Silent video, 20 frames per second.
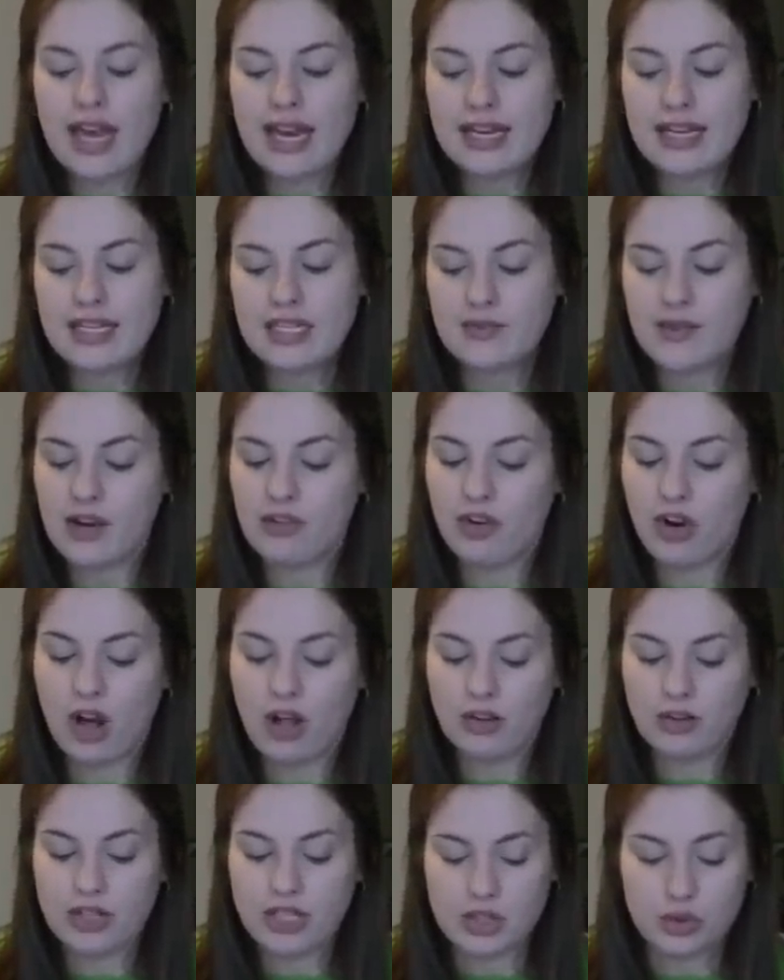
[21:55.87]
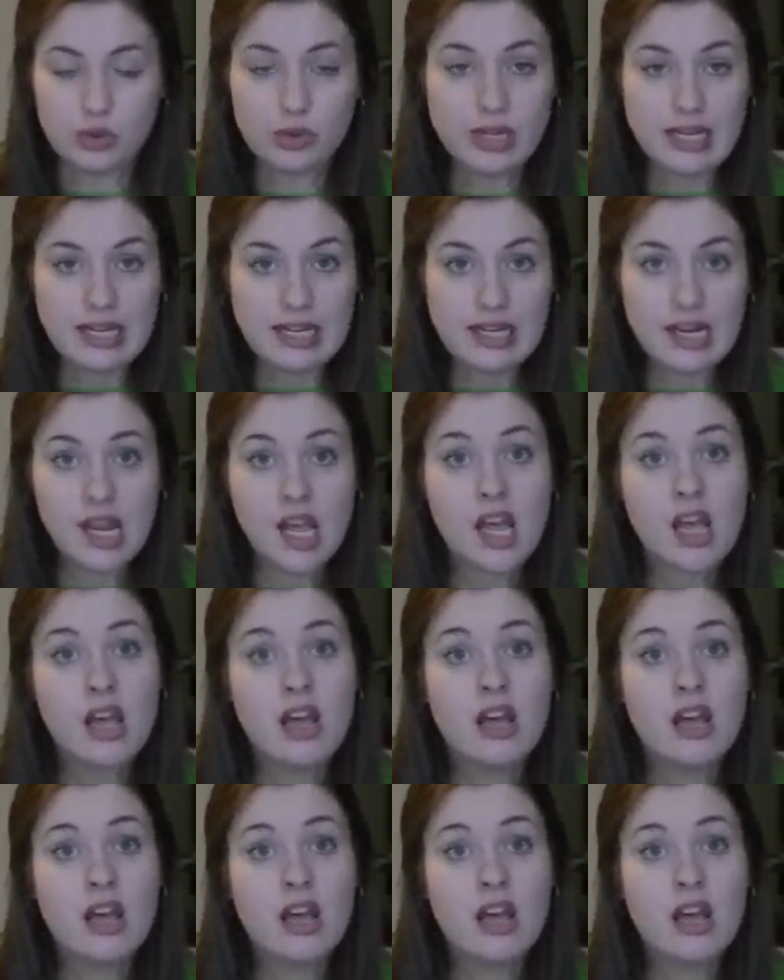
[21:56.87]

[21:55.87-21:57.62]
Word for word: and his favorite color is green.